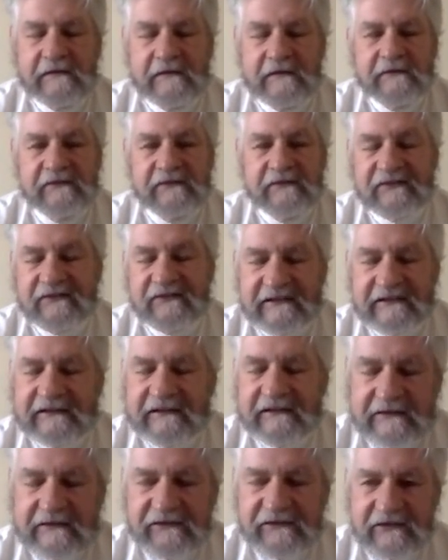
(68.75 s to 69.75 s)
16
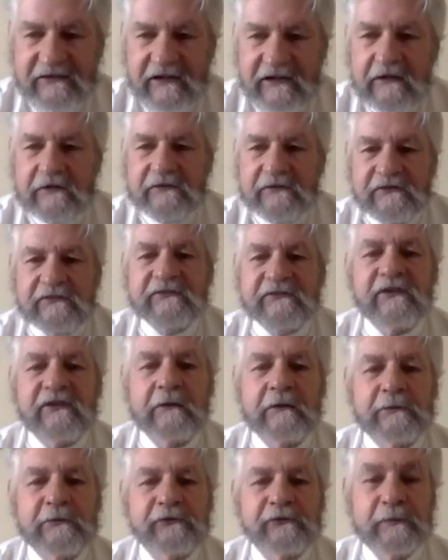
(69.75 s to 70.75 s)
years ago since I
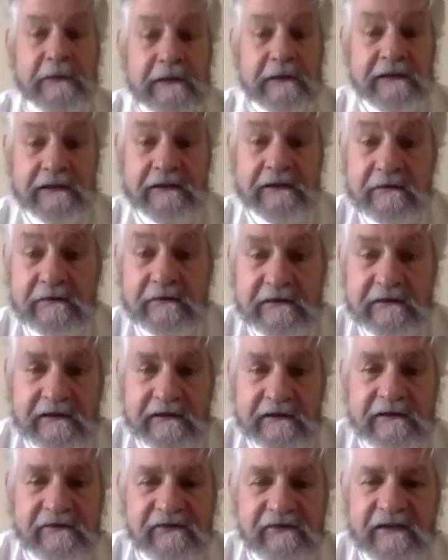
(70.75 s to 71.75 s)
was with you
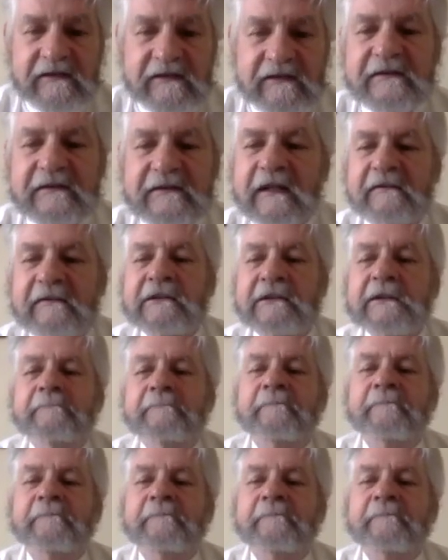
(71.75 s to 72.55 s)
in South Yarra.